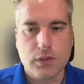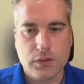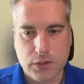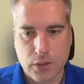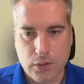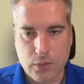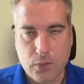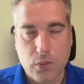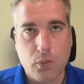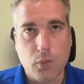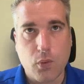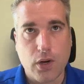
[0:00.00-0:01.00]
So
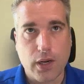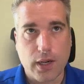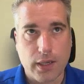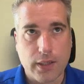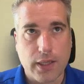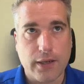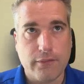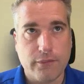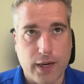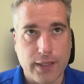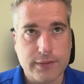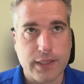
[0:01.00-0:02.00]
what
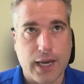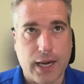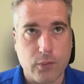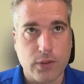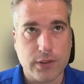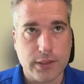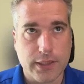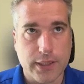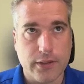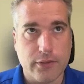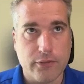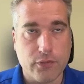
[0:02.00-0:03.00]
advice I would
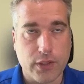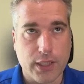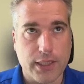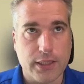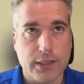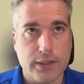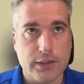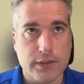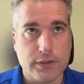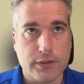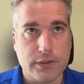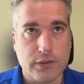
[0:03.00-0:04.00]
give
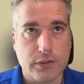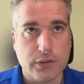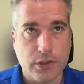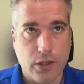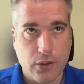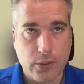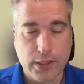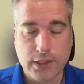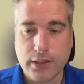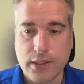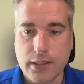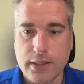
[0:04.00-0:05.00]
is
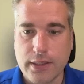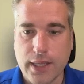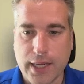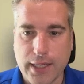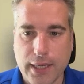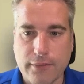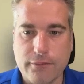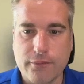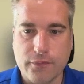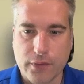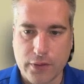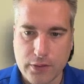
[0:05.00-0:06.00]
knowing that at
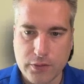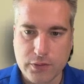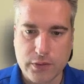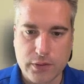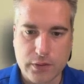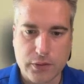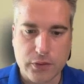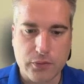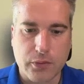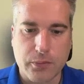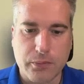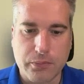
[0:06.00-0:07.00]
first you
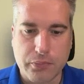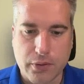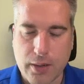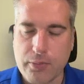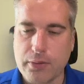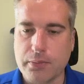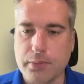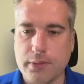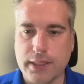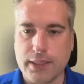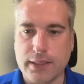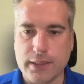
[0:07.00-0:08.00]
will
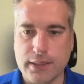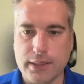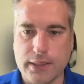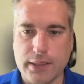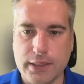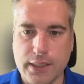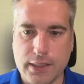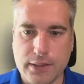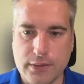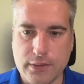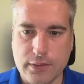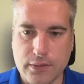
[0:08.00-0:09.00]
probably get
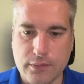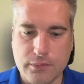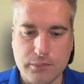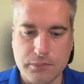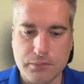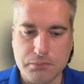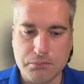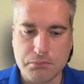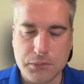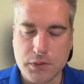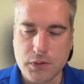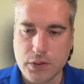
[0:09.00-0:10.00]

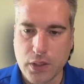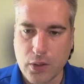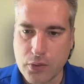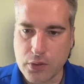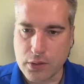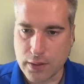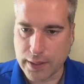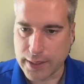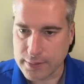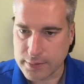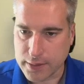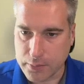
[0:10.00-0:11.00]
no
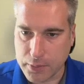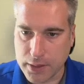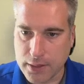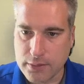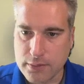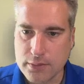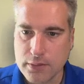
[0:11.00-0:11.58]
clients coming in,